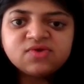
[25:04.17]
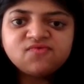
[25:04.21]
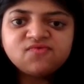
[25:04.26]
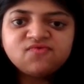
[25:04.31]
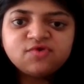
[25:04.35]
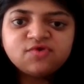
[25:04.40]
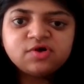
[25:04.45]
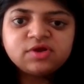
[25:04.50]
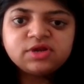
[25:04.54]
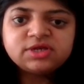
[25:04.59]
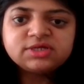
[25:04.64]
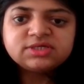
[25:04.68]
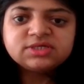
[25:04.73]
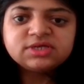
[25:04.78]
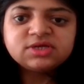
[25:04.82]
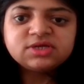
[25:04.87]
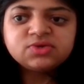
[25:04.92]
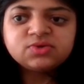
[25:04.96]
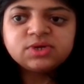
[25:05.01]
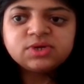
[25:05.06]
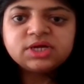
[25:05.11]
thank you for
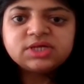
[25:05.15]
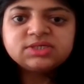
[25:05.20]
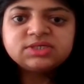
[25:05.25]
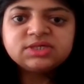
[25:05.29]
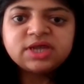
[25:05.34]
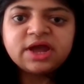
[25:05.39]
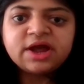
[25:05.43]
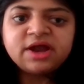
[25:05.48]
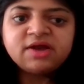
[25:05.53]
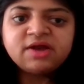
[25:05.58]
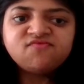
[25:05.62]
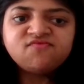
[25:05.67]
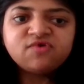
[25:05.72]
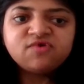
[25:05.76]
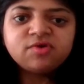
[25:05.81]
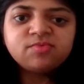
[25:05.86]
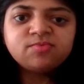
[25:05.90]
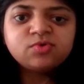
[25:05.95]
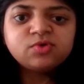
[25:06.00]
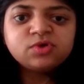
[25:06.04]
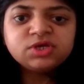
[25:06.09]
listening to us. And
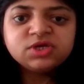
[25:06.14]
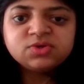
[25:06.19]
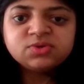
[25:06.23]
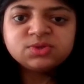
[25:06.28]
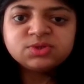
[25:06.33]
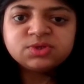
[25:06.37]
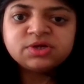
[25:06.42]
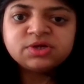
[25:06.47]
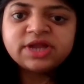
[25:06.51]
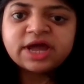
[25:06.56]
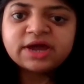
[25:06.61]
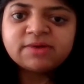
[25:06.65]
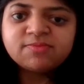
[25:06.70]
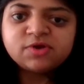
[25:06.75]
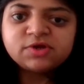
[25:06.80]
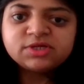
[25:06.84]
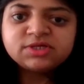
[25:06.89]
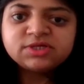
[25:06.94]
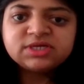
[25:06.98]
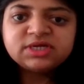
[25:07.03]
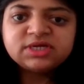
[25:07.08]
for more news on tech
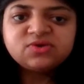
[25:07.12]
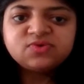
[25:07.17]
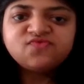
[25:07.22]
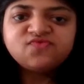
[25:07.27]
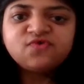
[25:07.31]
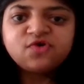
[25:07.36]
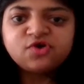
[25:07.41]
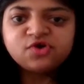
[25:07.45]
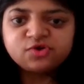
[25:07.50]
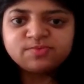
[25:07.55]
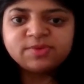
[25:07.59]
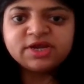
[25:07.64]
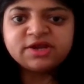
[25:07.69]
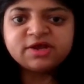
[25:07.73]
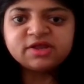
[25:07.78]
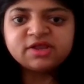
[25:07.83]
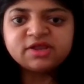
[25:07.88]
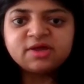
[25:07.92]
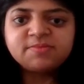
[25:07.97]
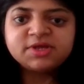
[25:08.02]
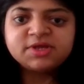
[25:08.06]
policy, do follow
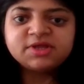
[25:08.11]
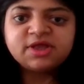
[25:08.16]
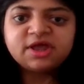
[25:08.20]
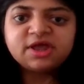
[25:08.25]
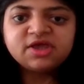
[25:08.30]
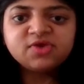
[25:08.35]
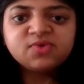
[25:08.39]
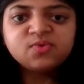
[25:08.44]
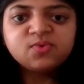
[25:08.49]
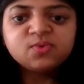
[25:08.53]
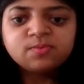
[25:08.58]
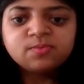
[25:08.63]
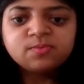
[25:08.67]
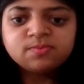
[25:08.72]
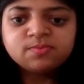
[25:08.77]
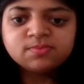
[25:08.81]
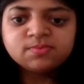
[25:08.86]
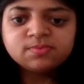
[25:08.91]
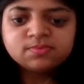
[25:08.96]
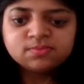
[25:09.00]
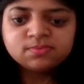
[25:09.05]
MediaNama. Thank you.
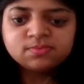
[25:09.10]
